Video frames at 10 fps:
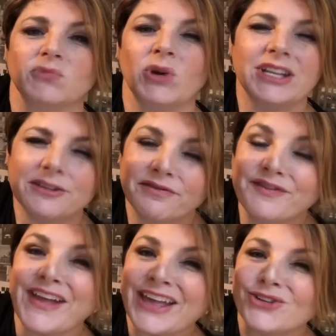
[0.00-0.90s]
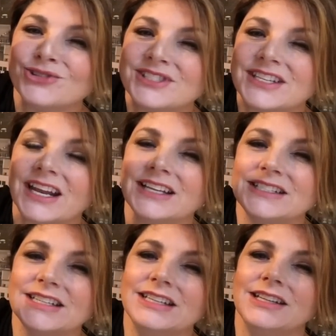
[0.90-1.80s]
One of the fails that I
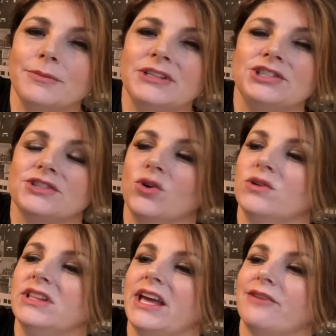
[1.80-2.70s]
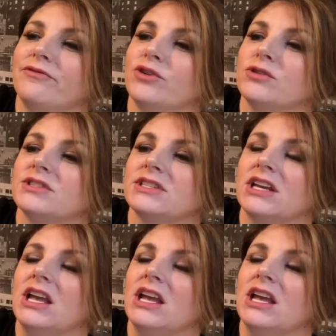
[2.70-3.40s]
did, let me just go to that first.